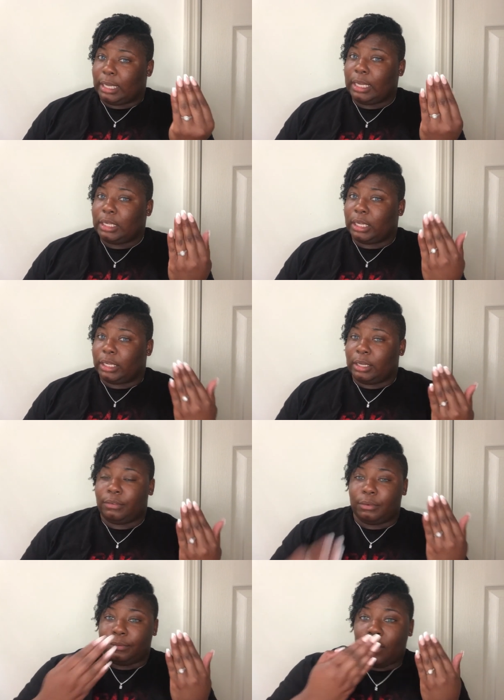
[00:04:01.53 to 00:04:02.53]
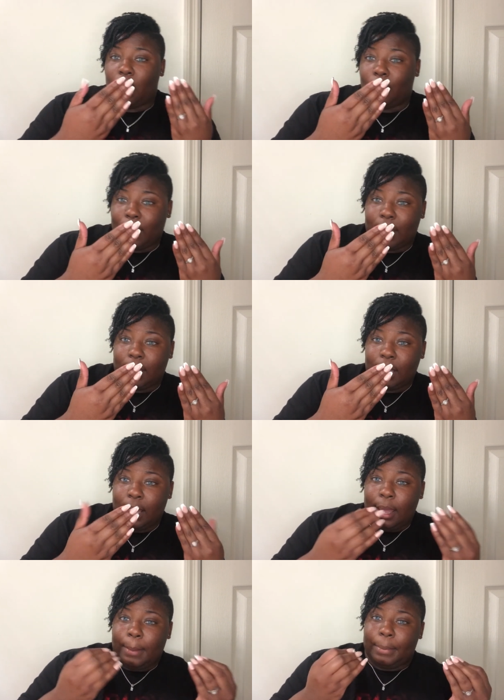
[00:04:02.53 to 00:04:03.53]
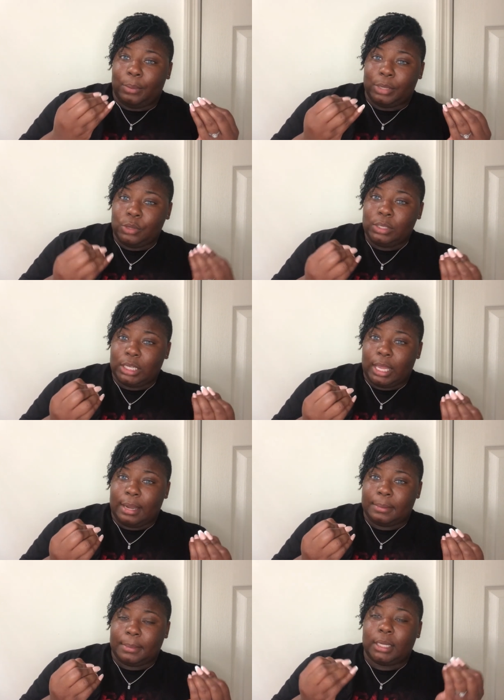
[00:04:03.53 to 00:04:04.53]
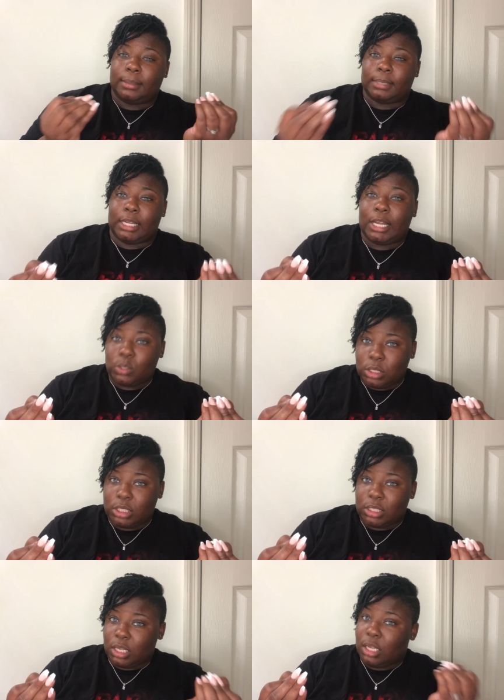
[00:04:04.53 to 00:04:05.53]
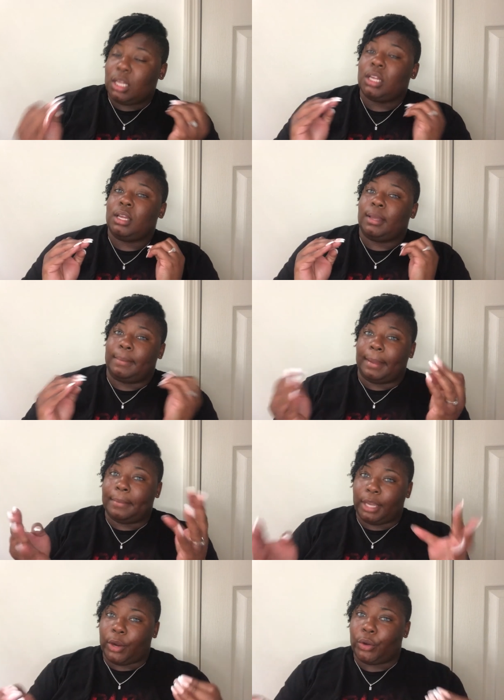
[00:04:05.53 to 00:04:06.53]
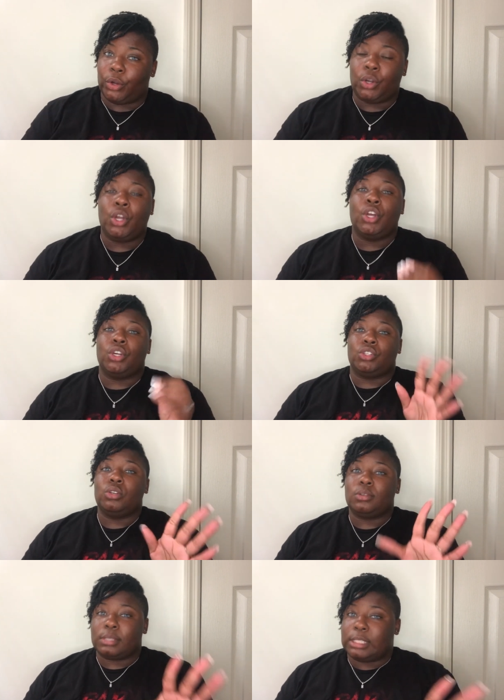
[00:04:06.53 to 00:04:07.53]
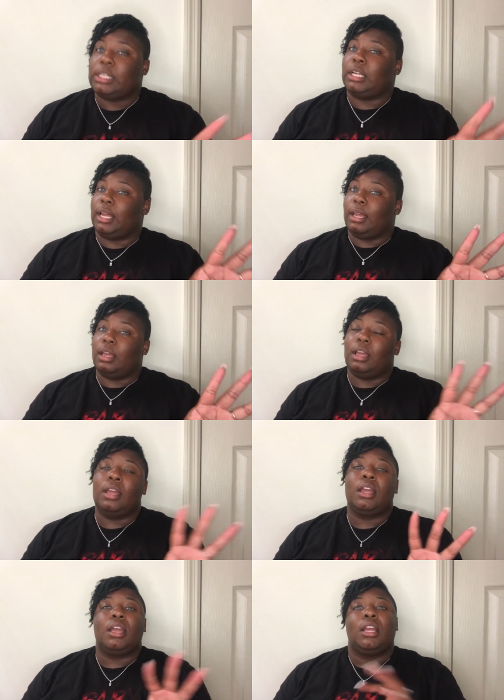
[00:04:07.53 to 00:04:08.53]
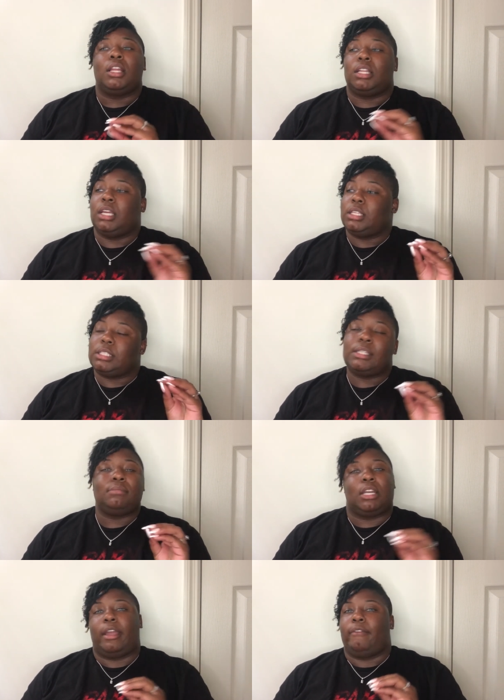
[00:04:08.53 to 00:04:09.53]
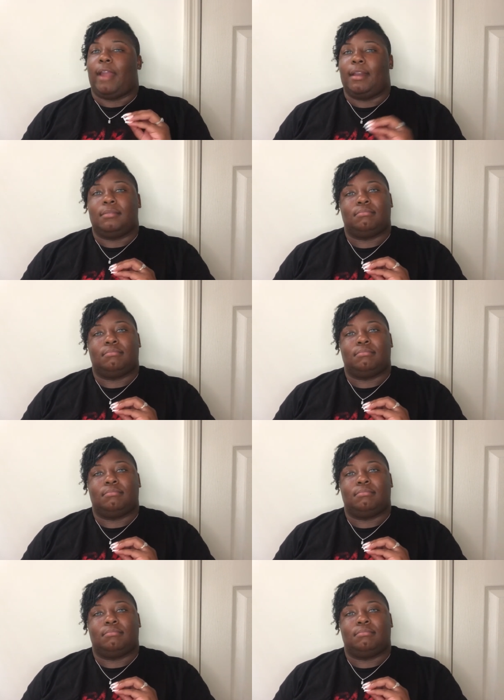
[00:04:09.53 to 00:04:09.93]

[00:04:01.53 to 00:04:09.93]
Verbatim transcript: They look good from far away. But when you look at them up close, baby girl, you gonna see that it's something ain't right.